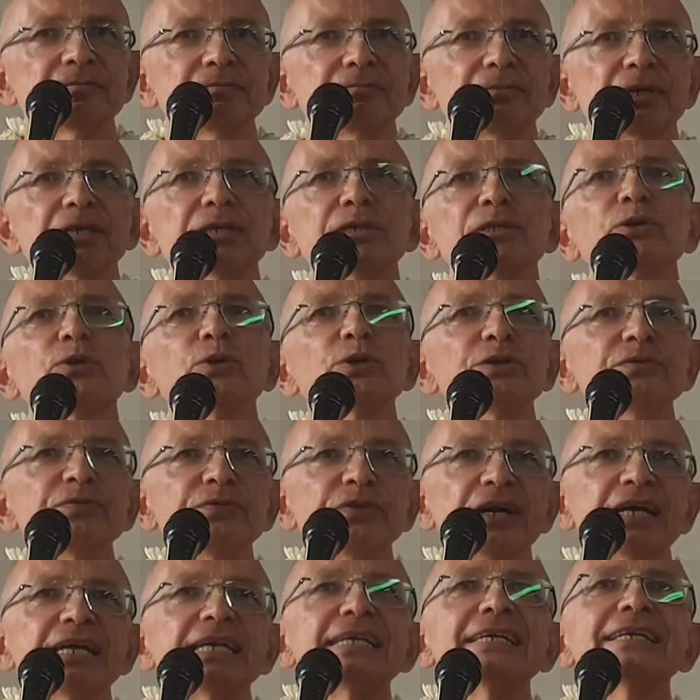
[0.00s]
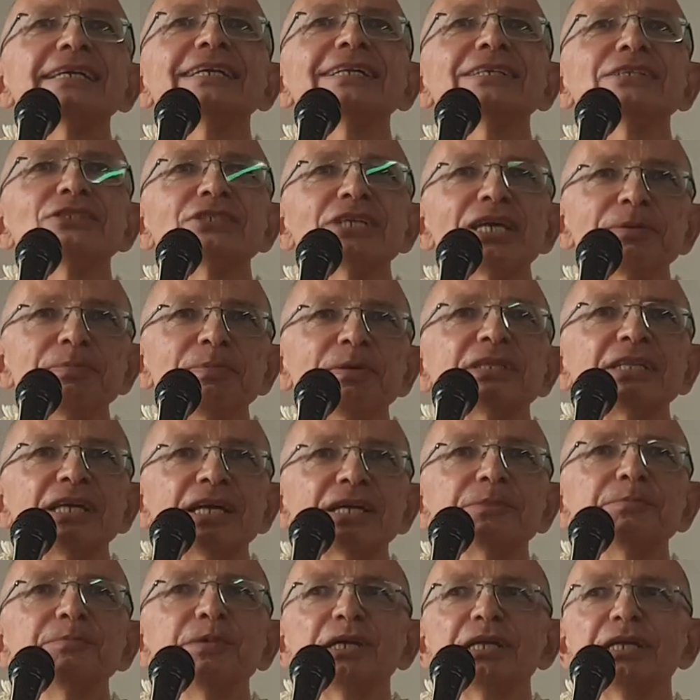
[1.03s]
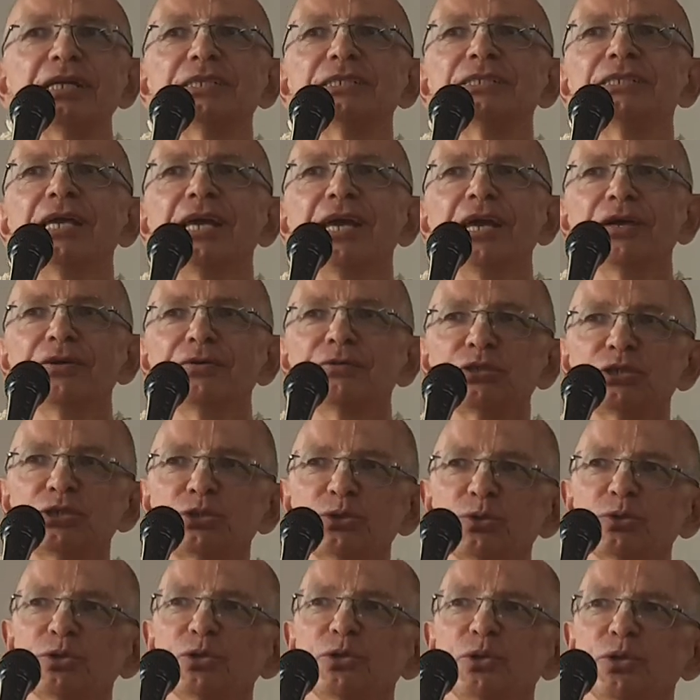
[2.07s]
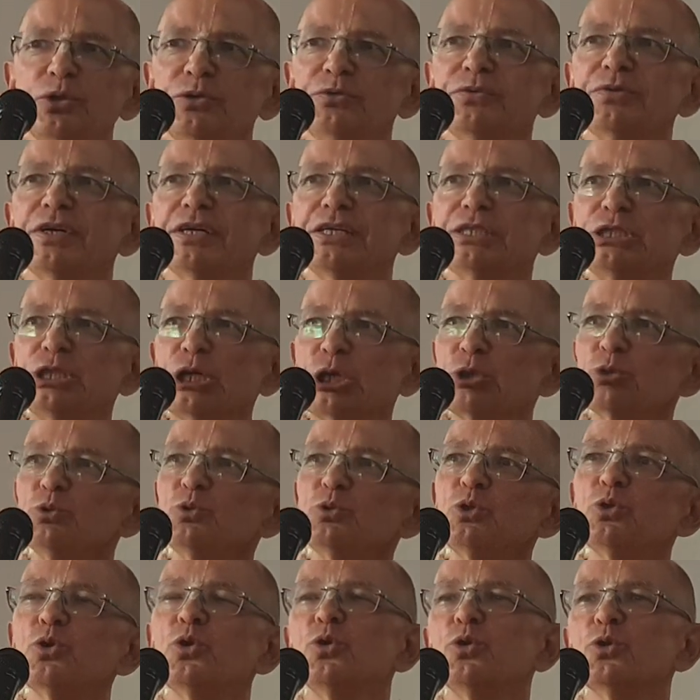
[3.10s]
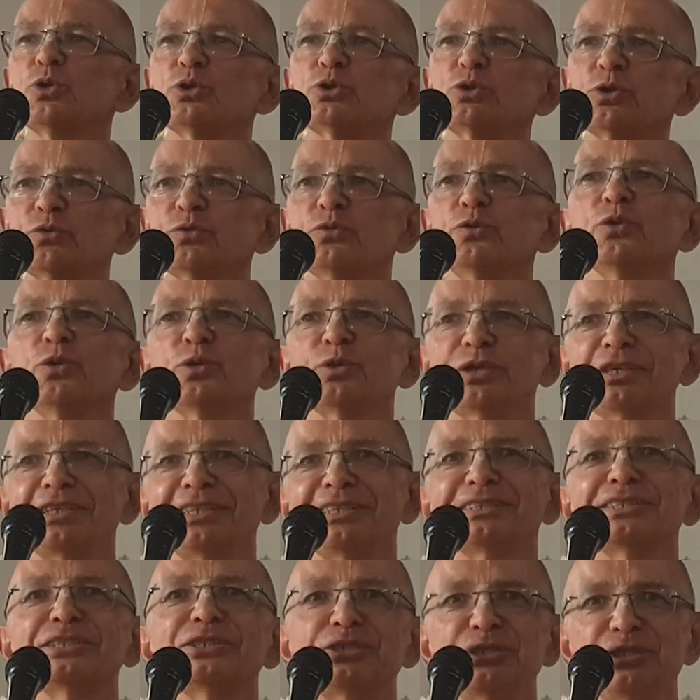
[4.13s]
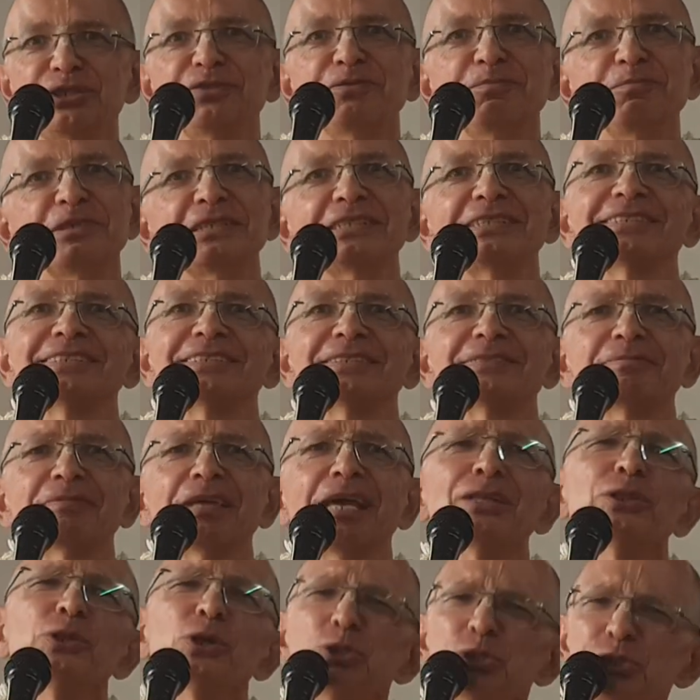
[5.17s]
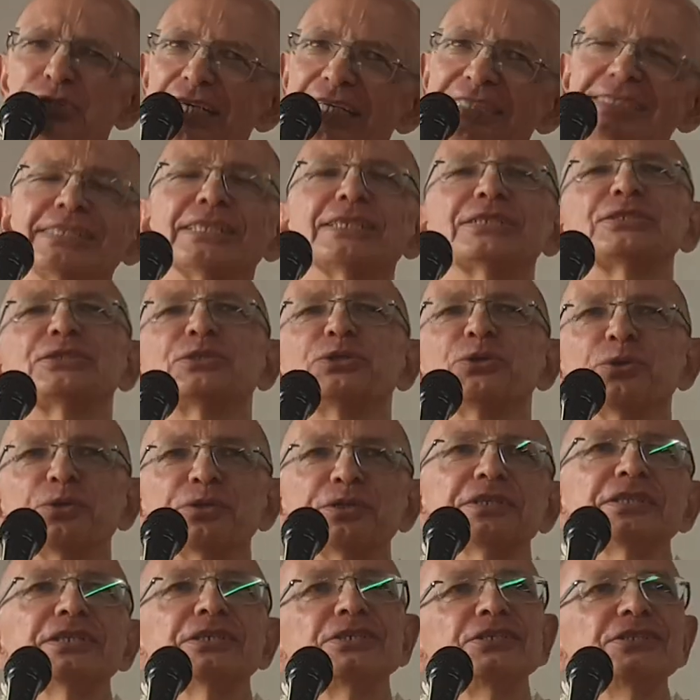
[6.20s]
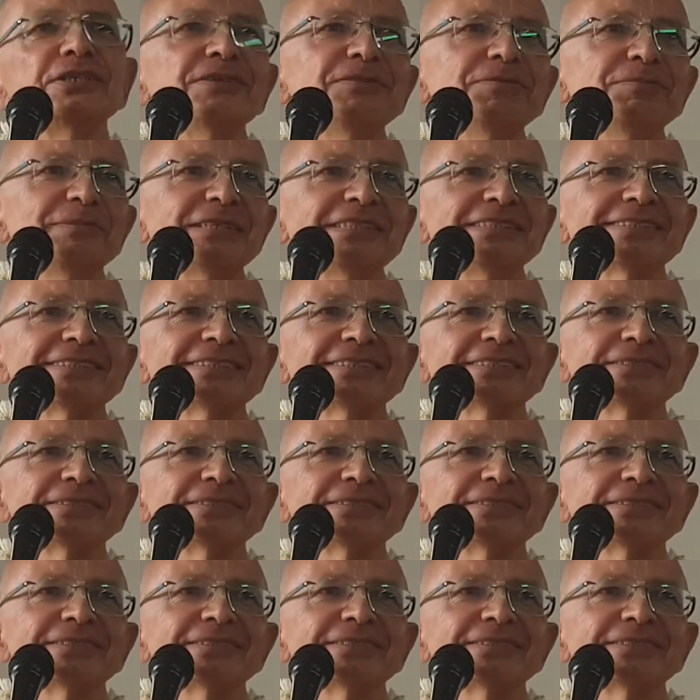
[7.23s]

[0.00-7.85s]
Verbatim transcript: By glorifying Jayapataka Maharaj, we should glorify the root cause of all his achievements, not just external achievements.